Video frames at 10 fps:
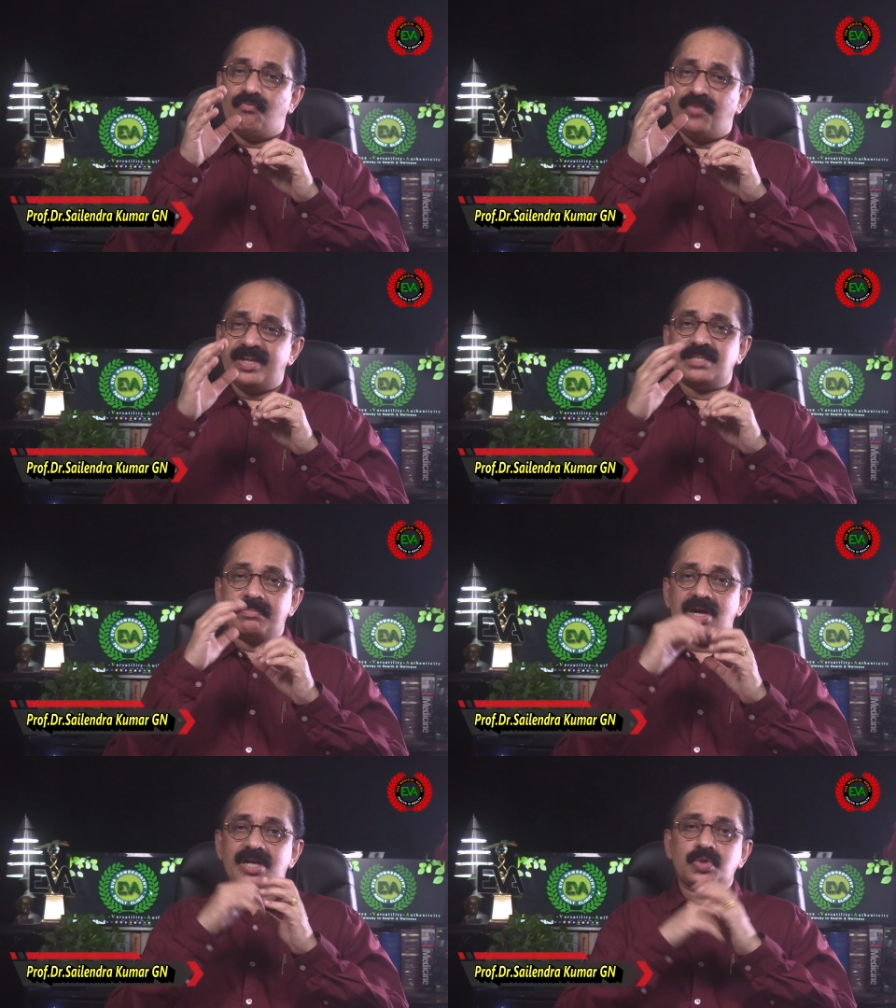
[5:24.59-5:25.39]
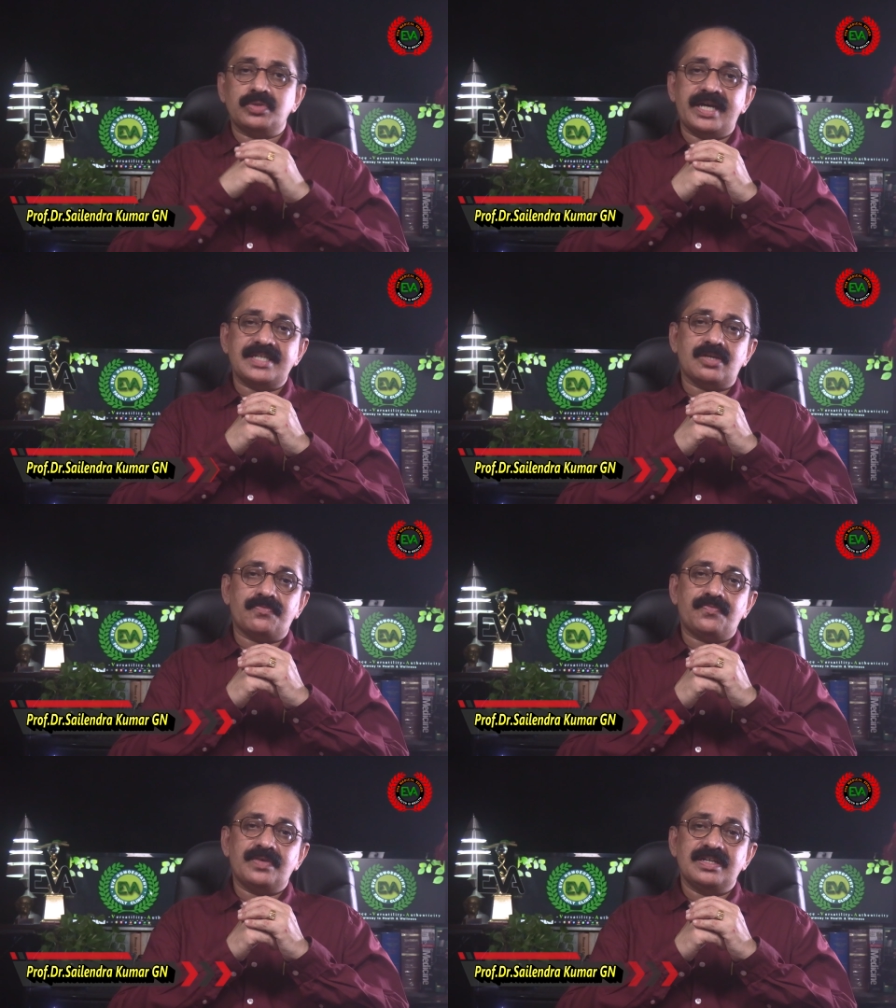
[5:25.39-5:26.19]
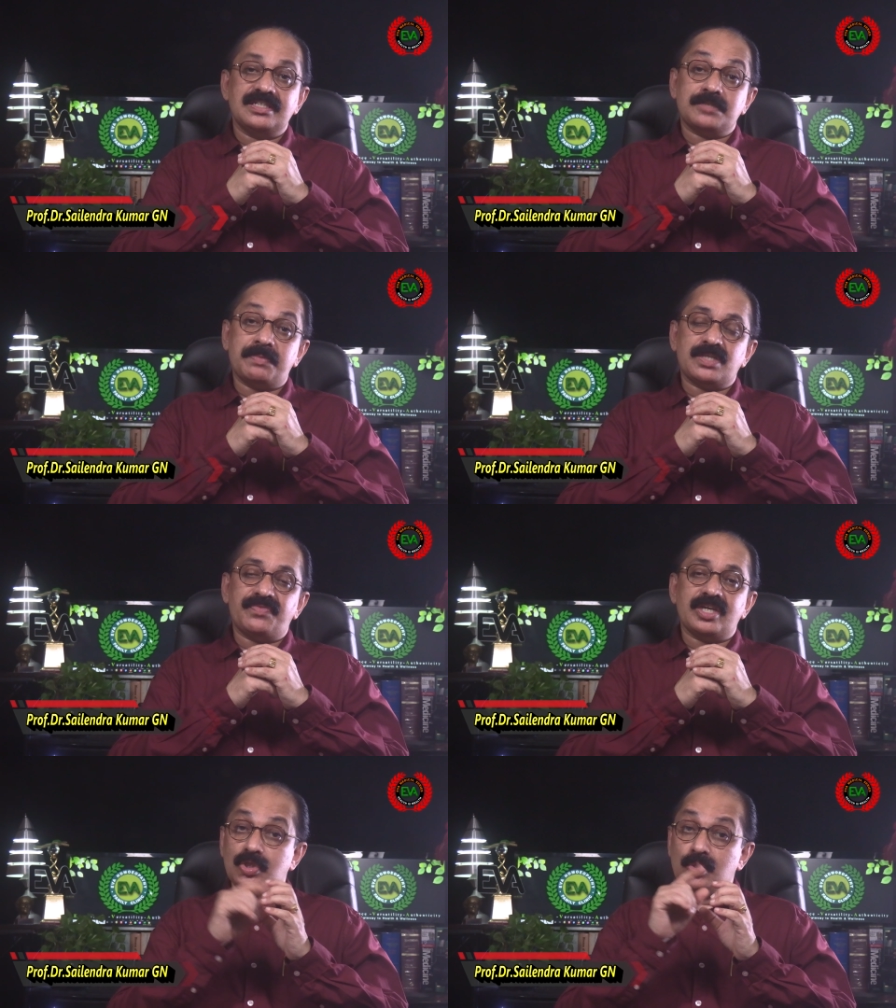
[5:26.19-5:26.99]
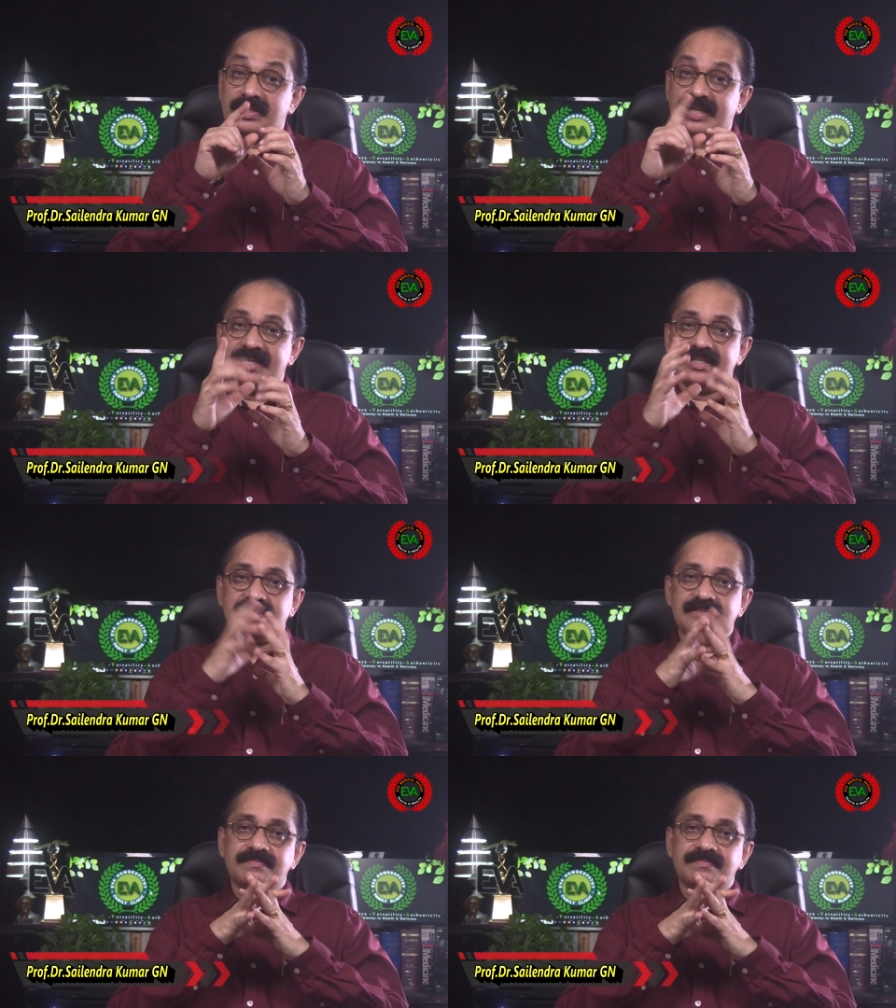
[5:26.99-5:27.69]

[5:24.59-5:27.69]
very similar to that of specific urethritis.